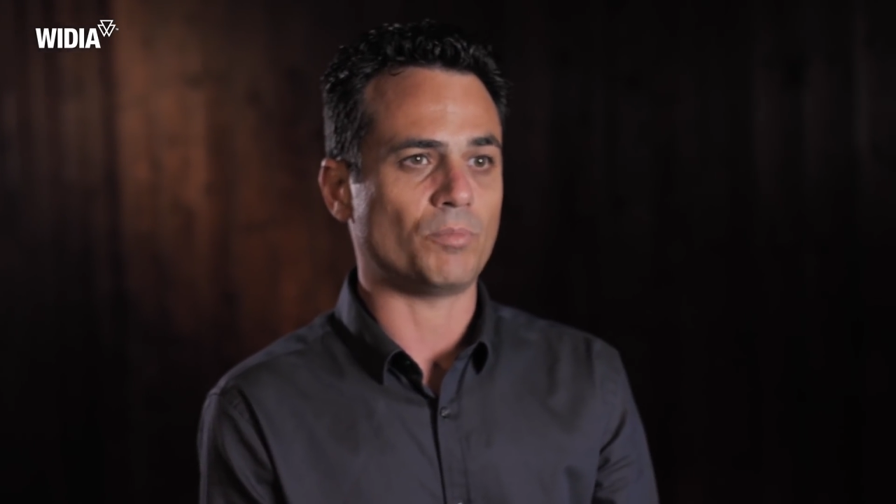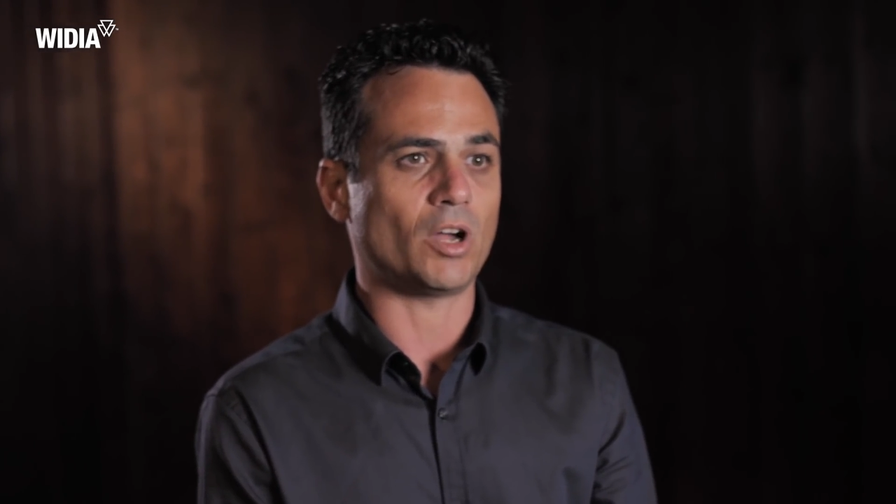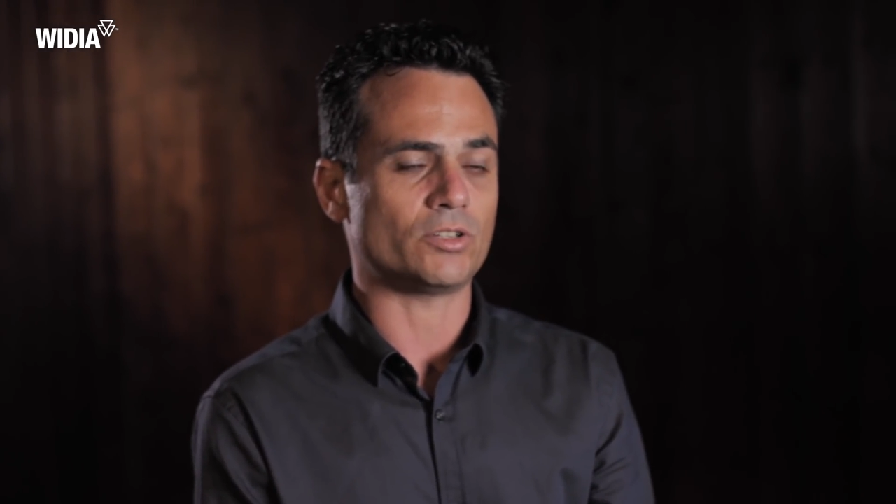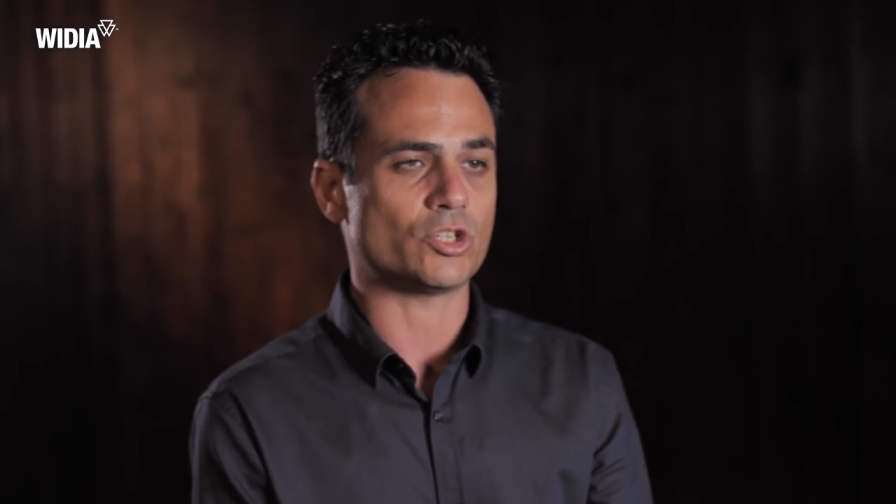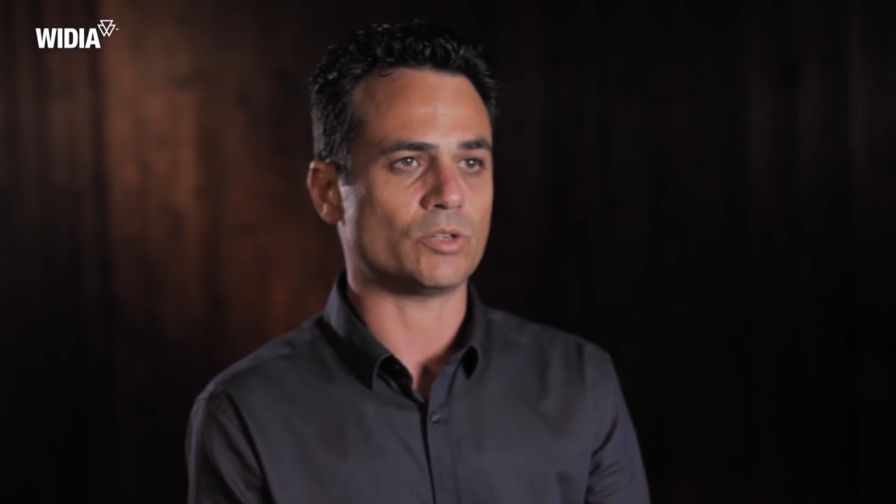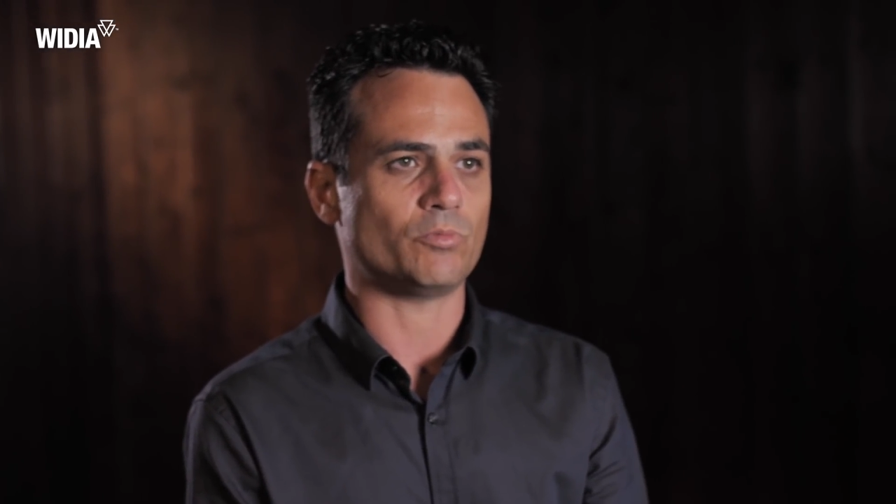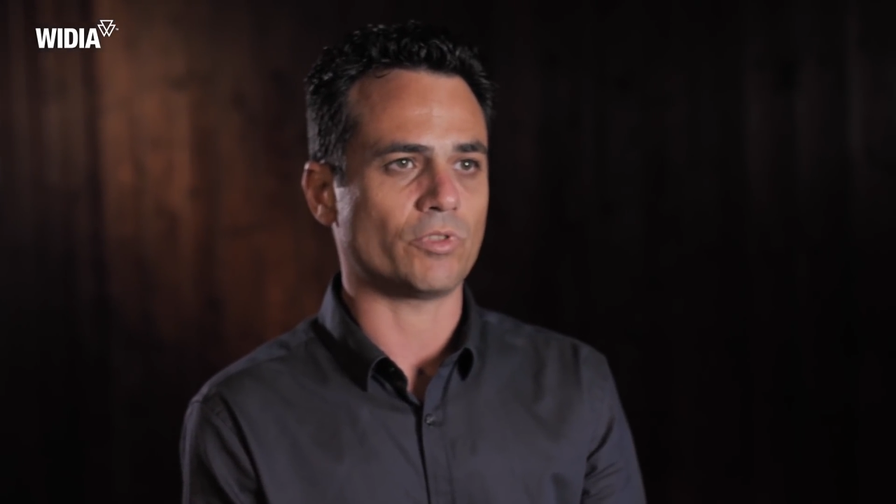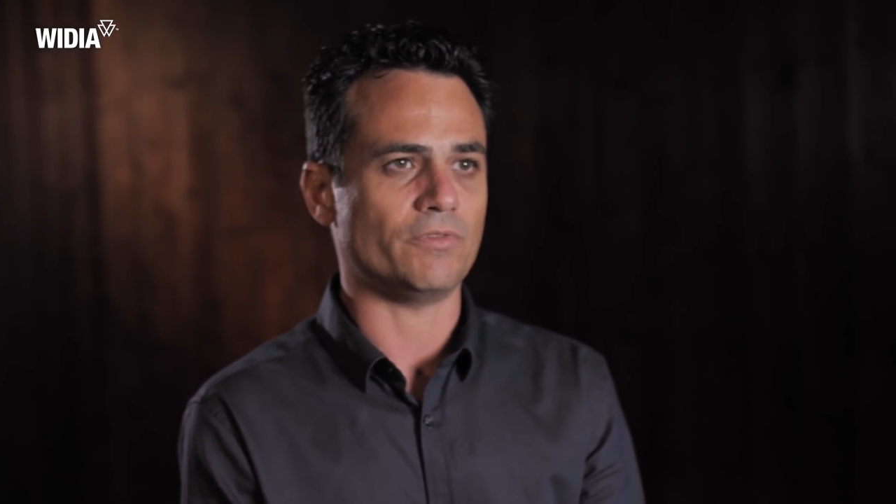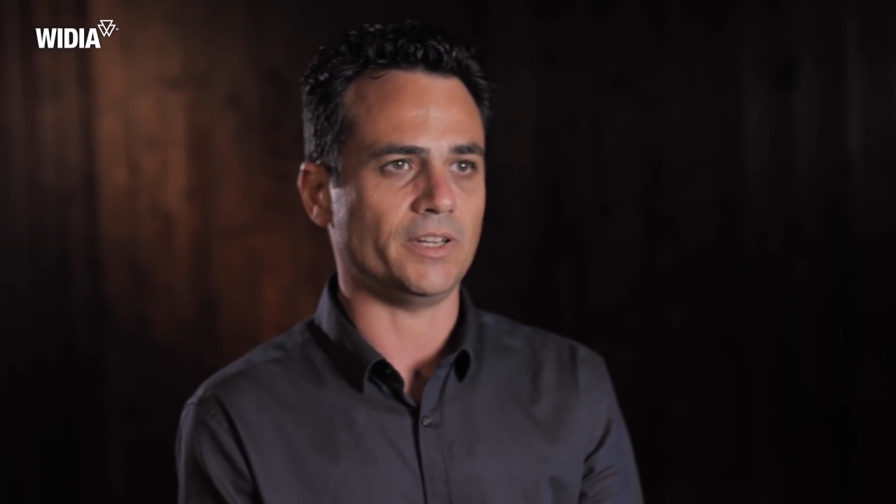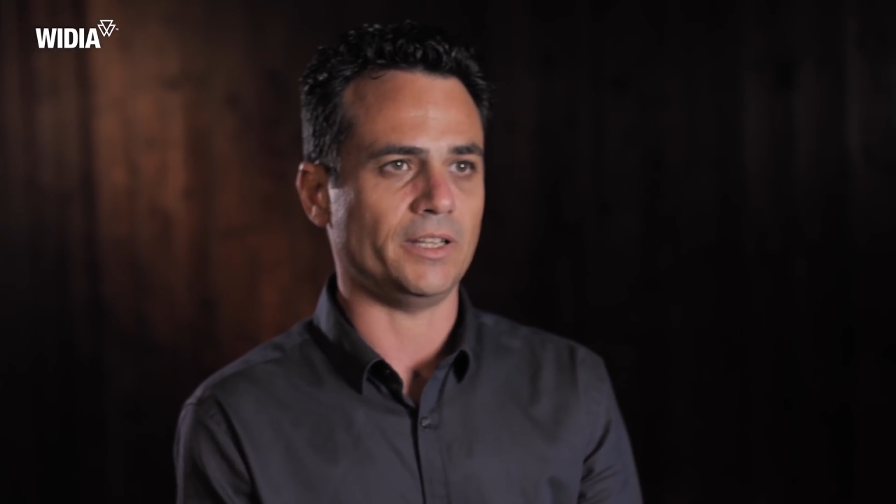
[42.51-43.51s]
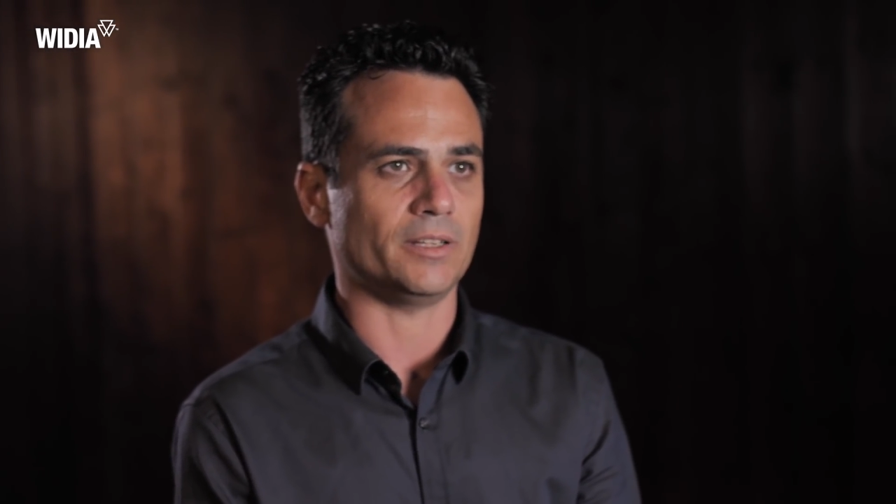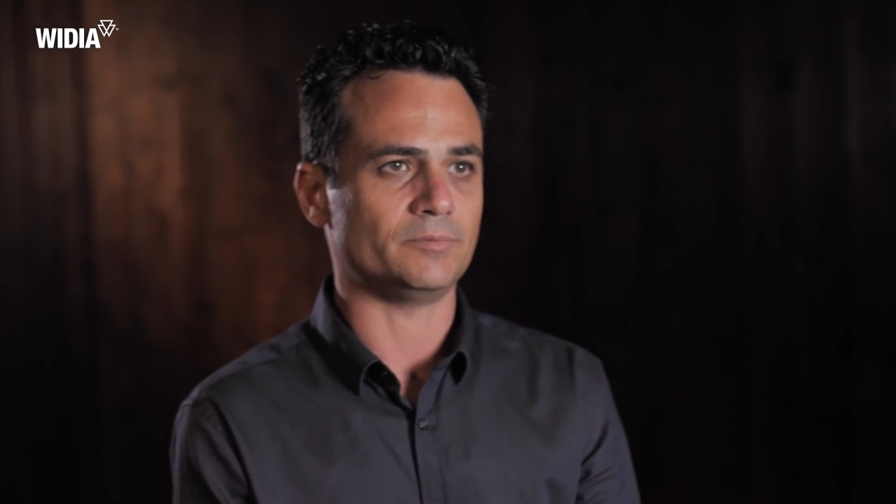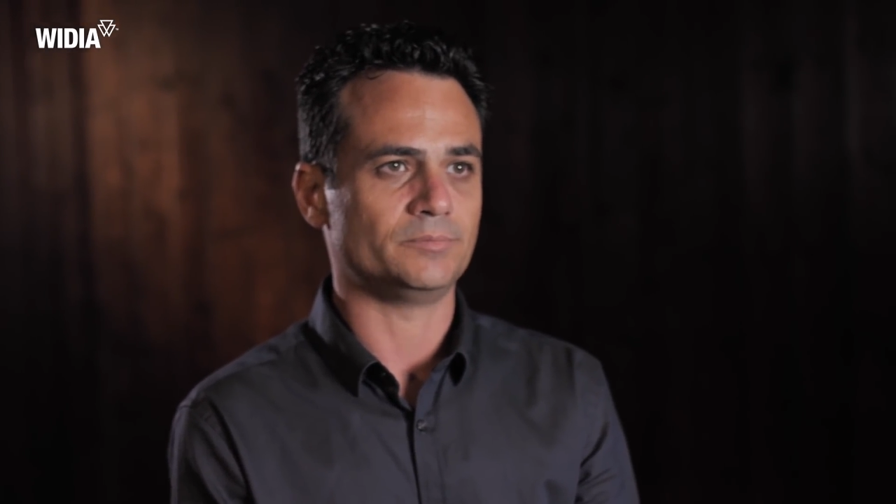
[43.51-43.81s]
partnership with WIDIA.